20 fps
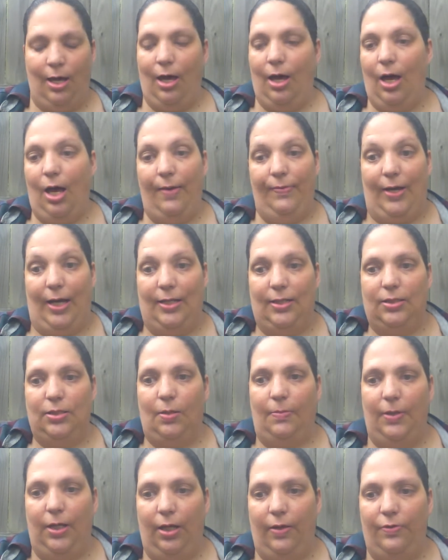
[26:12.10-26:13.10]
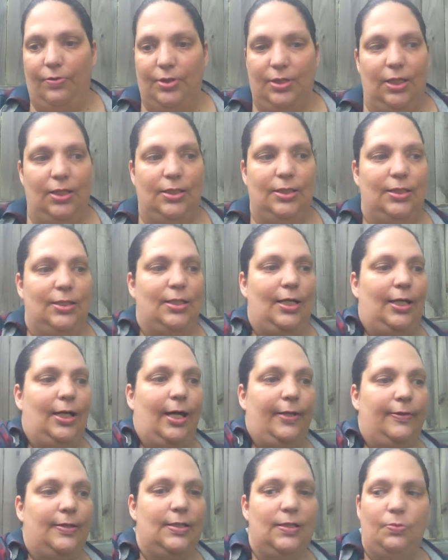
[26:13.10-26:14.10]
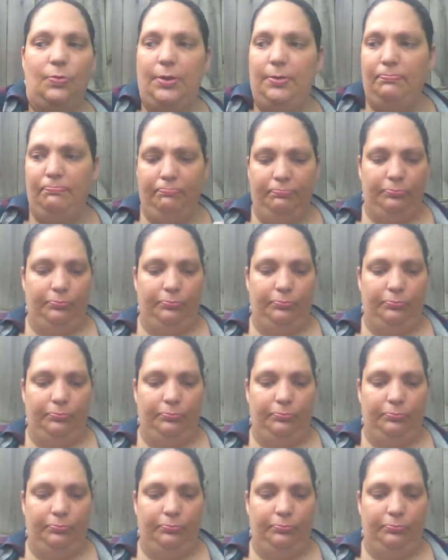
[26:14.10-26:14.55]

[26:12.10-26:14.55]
I've gotten so many others in since I got this one.